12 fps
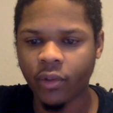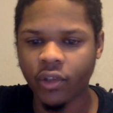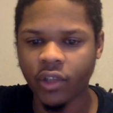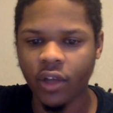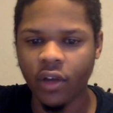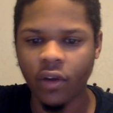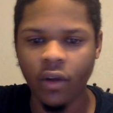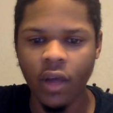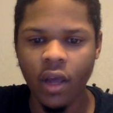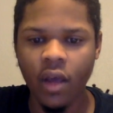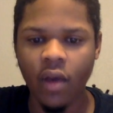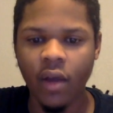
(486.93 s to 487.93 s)
So
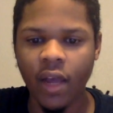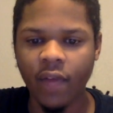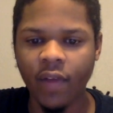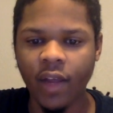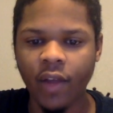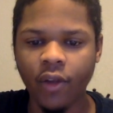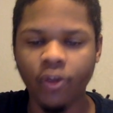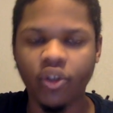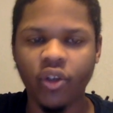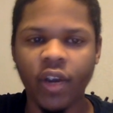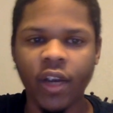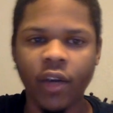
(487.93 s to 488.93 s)
if they do
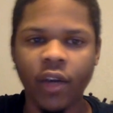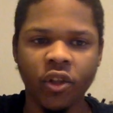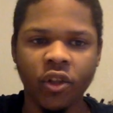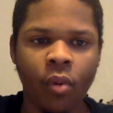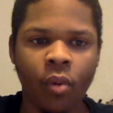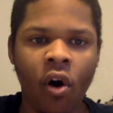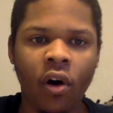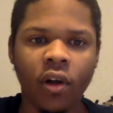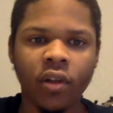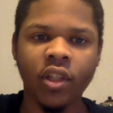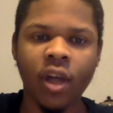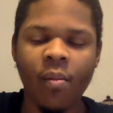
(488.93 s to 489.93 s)
trade Chris Paul,
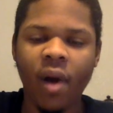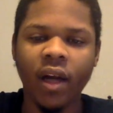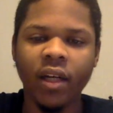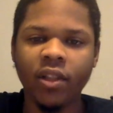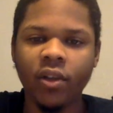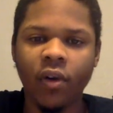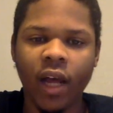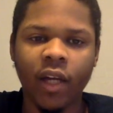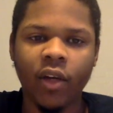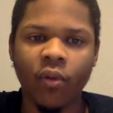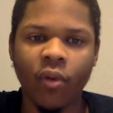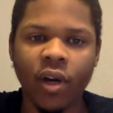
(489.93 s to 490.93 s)
somebody's going to have to
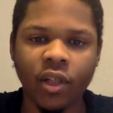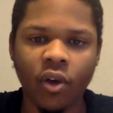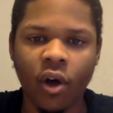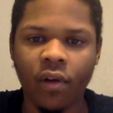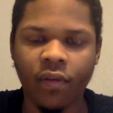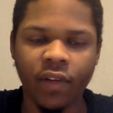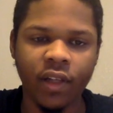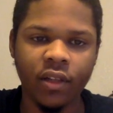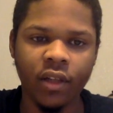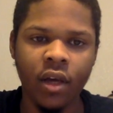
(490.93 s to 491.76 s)
run his offense.